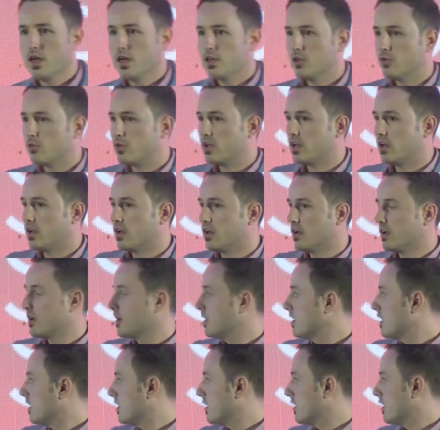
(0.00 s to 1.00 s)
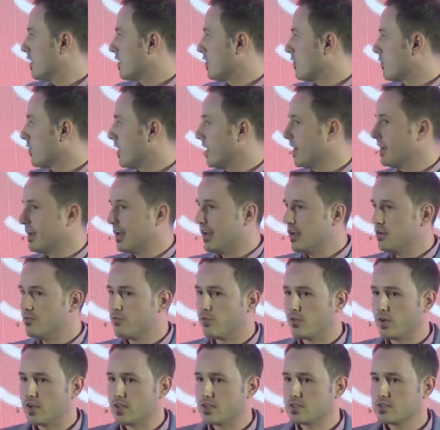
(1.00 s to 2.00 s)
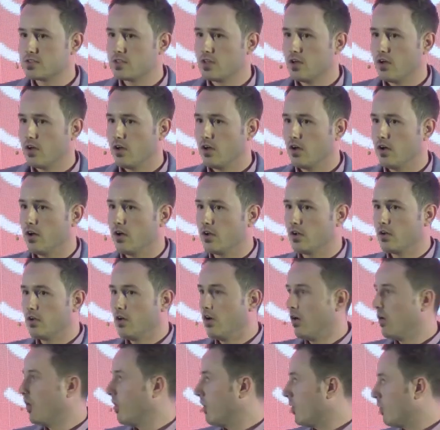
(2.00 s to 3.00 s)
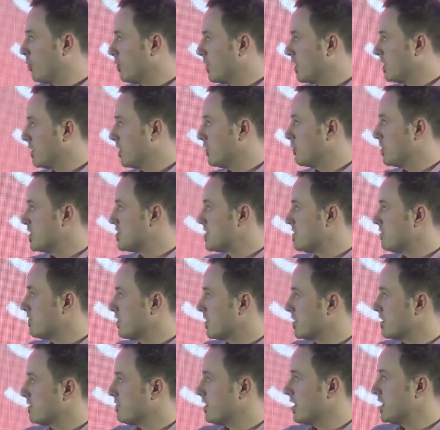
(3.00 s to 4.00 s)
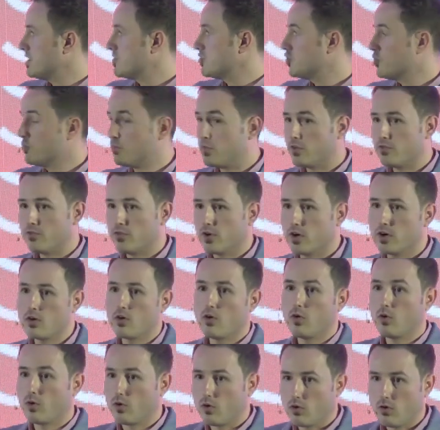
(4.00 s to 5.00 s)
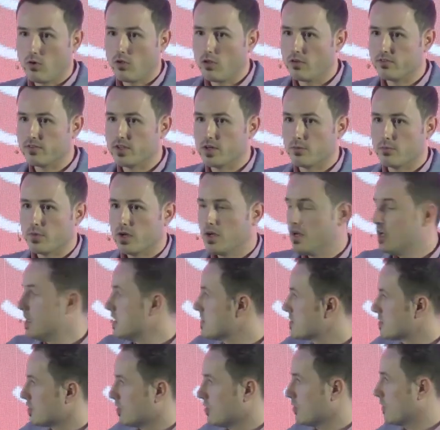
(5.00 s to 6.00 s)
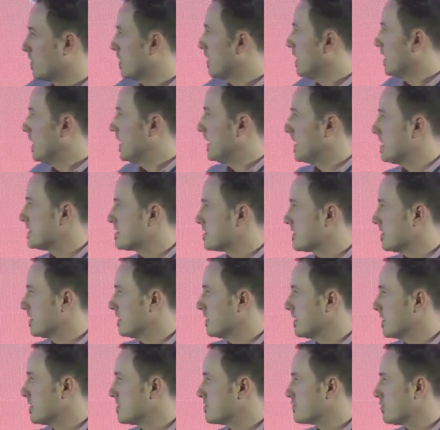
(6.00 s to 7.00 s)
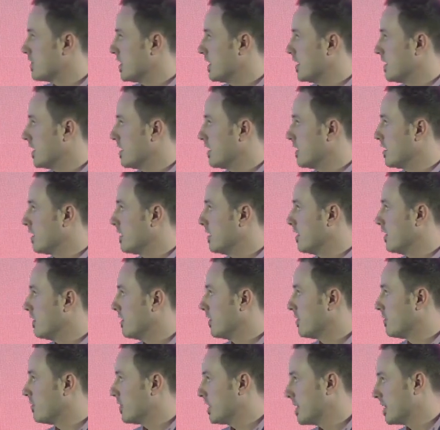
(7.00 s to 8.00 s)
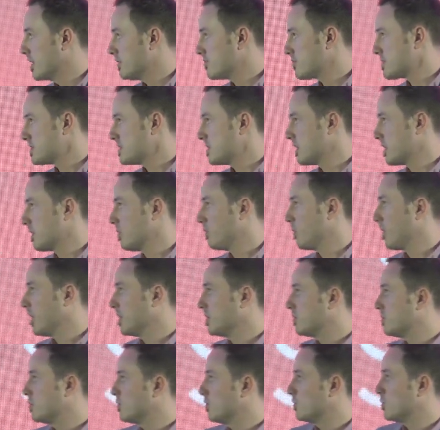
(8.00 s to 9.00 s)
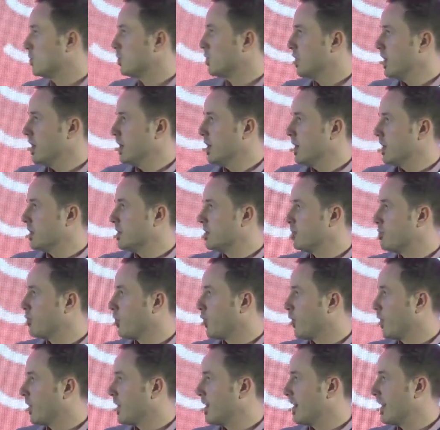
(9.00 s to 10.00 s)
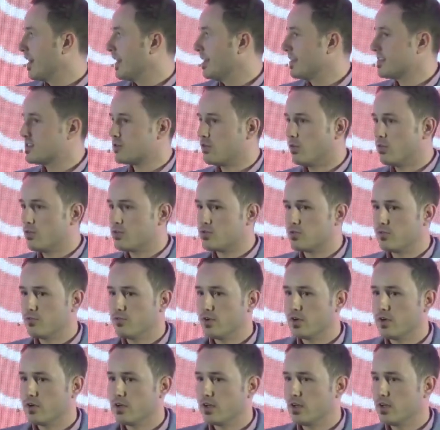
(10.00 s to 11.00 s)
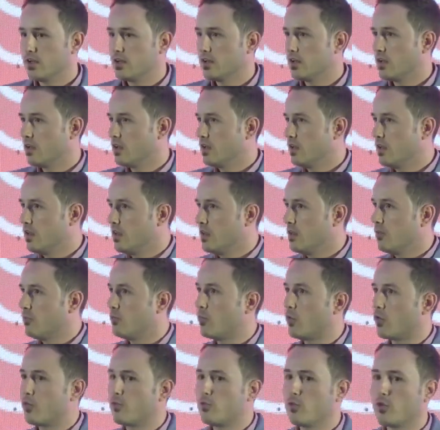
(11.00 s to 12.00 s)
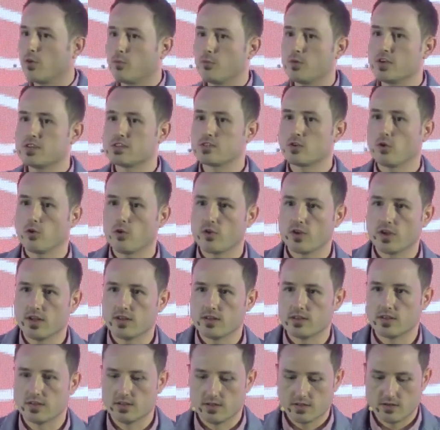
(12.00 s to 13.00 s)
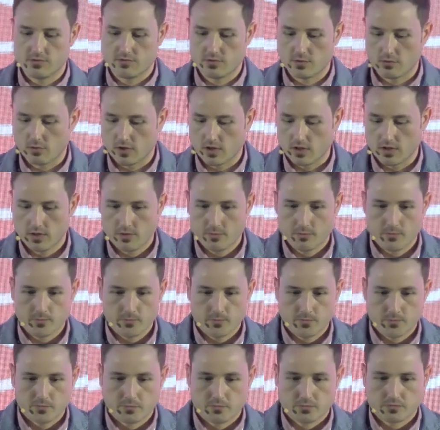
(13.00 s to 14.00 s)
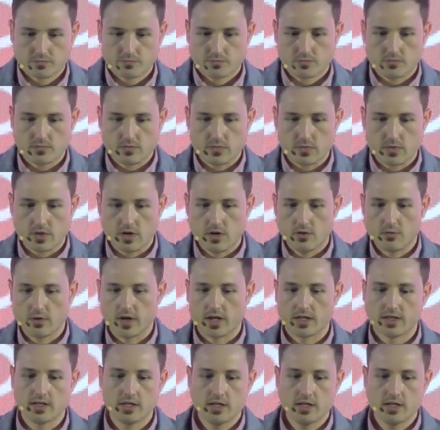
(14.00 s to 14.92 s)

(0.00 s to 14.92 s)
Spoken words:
you can run inference on whichever device you prefer, or all of them. So it's really a really interesting way to deploy, and it's also very performance-oriented, if you will. Right.